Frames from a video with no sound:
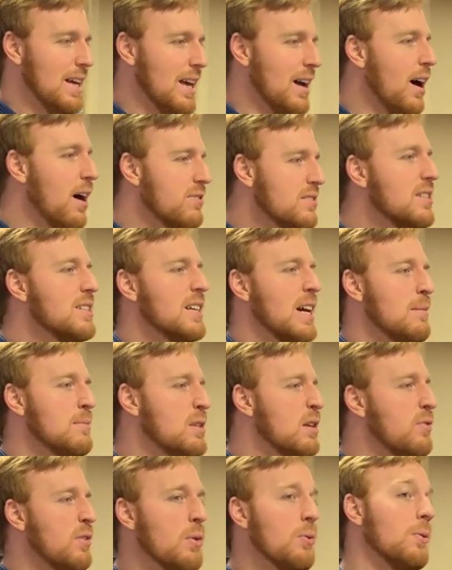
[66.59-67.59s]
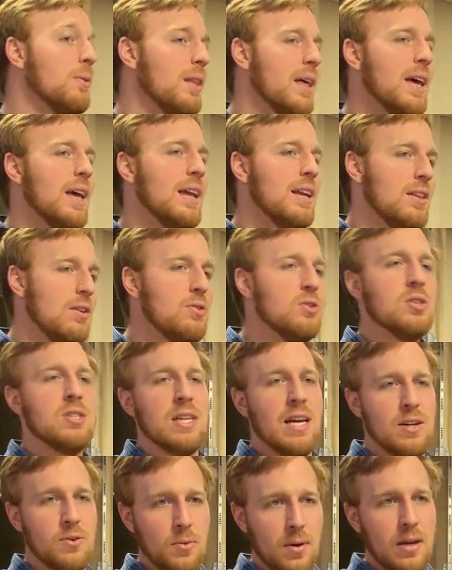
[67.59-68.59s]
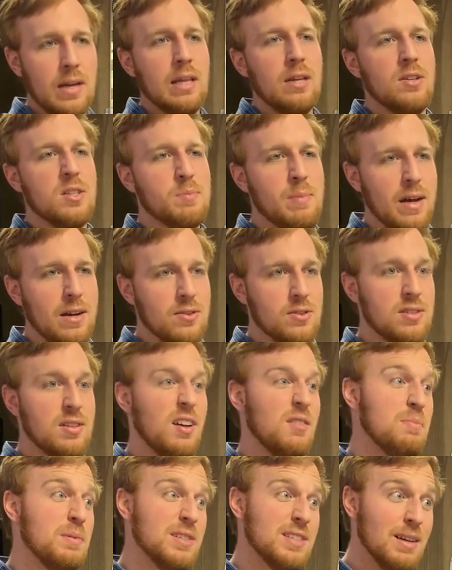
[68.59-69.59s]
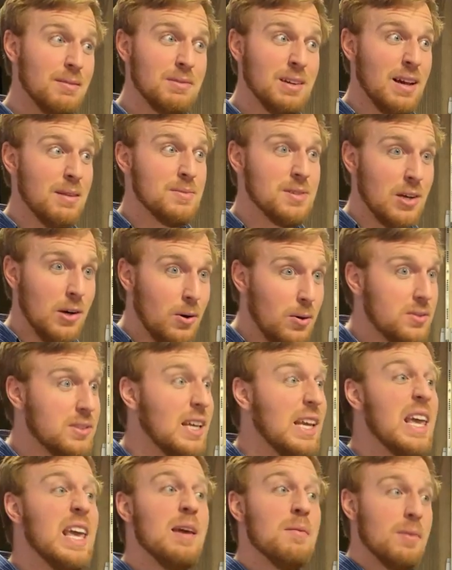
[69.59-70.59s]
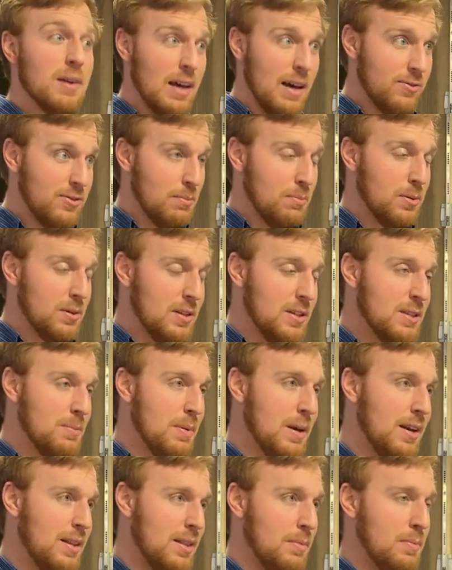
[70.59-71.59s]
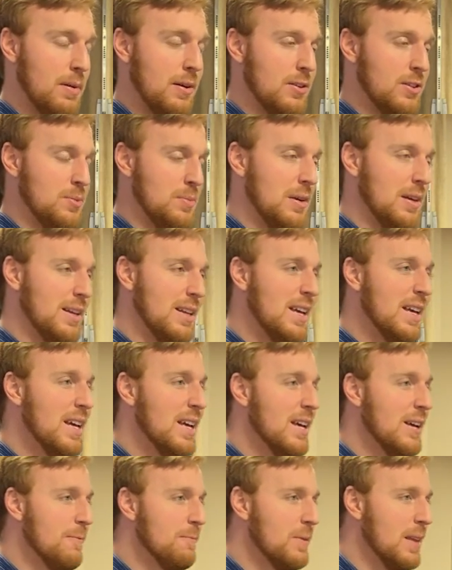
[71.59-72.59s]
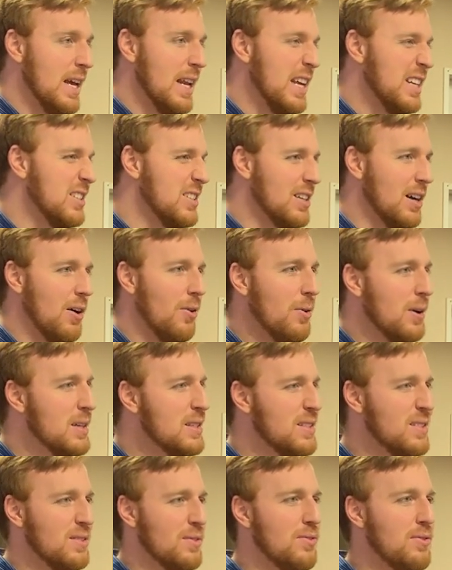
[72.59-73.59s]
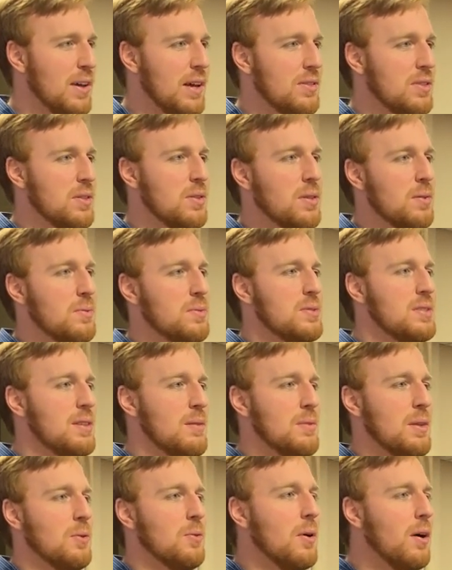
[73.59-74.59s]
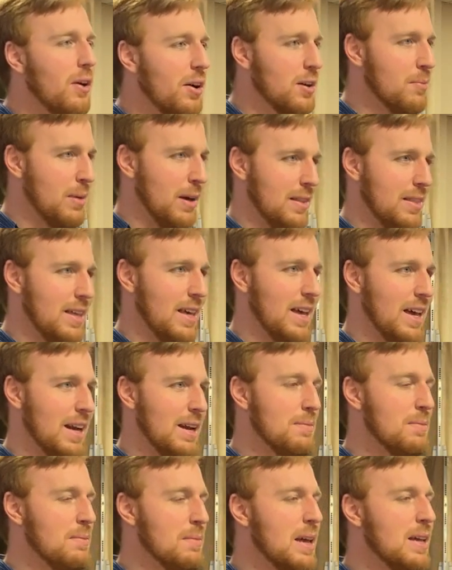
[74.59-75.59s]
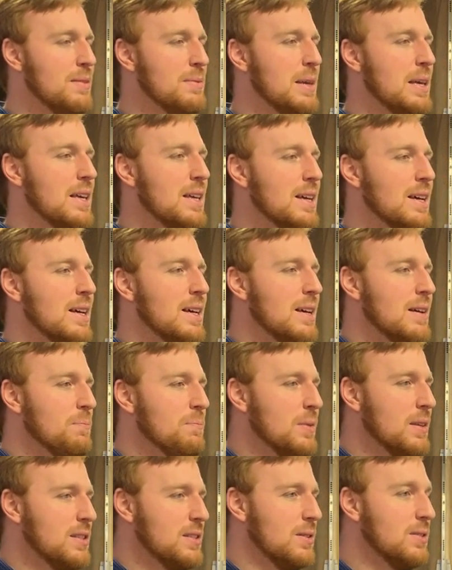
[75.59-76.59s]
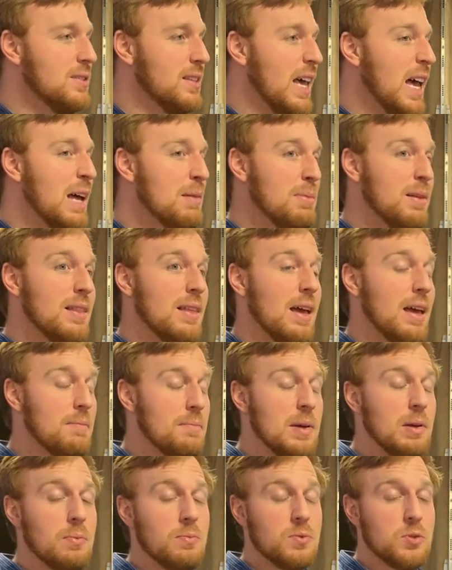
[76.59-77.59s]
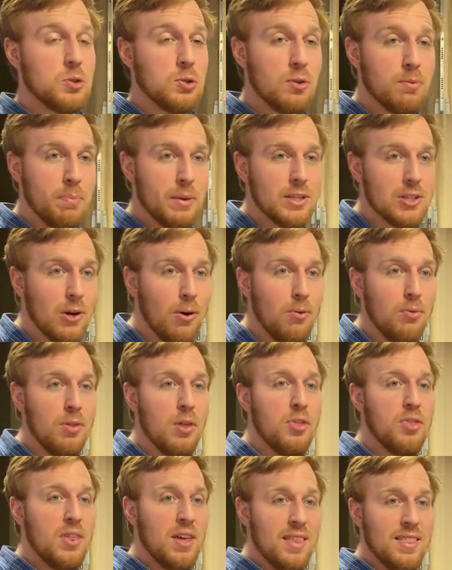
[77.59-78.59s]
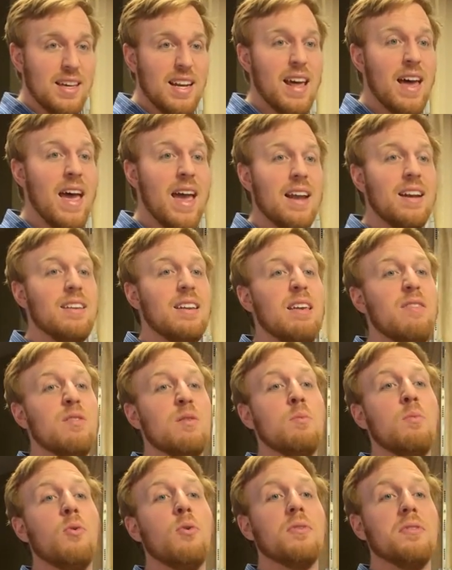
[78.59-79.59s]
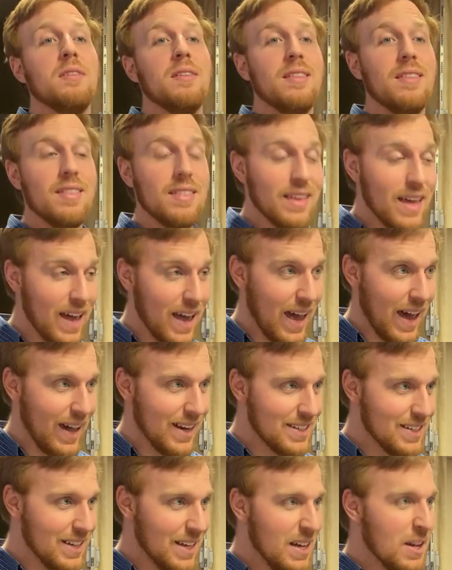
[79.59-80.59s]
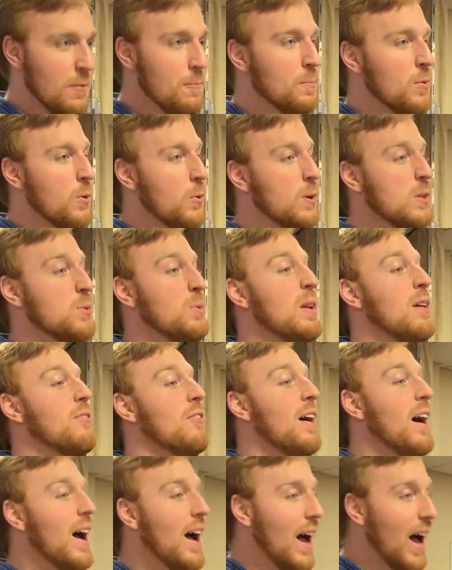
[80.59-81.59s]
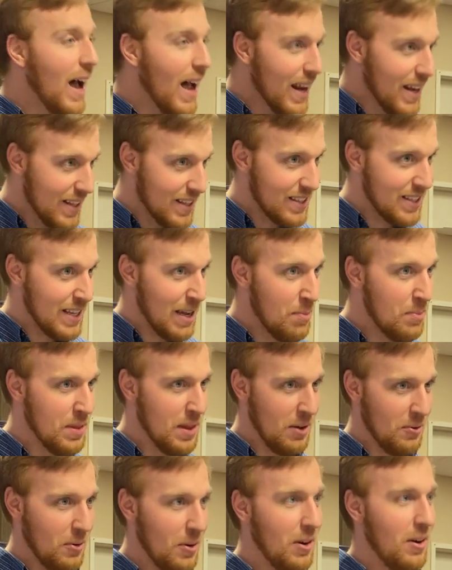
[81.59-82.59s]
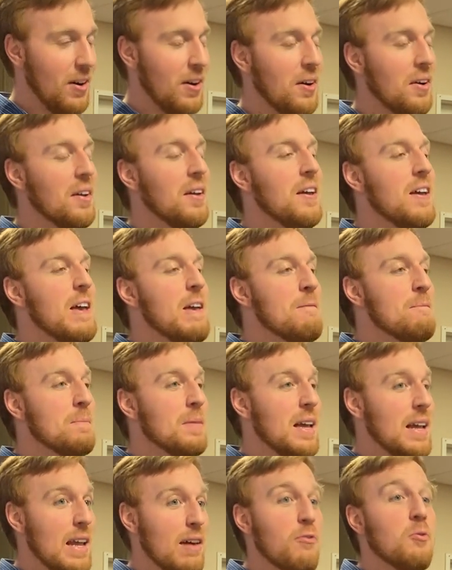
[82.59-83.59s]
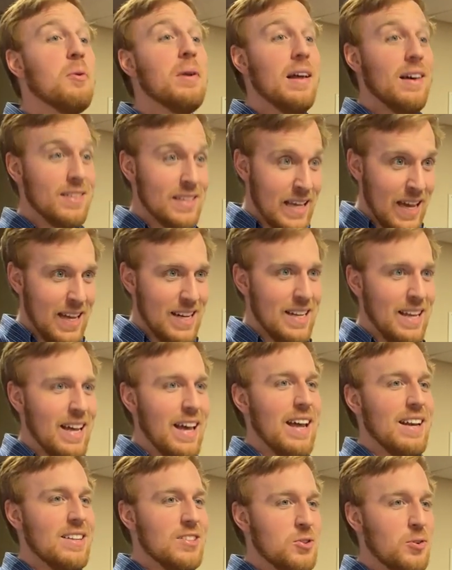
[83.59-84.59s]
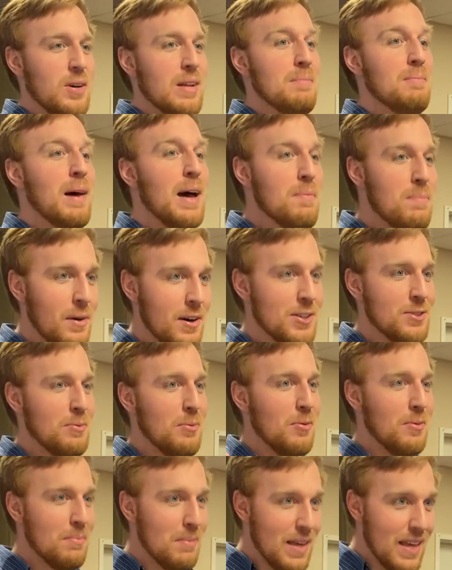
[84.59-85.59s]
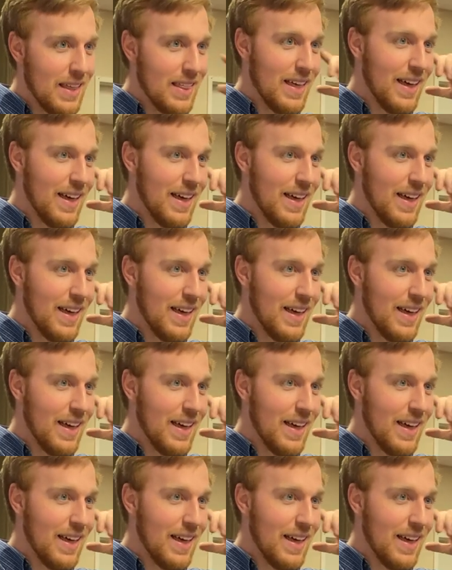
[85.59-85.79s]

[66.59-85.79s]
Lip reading: Oftentimes, if you were late, you just had to run hills by yourself, but sometimes the whole team would have to participate in the punishment. And I just always felt that there was something wrong about that. It made me so sad, but truth be told, the thing that I hated even more than that was whenever I did something wrong and everyone else had to join in my punishment with me.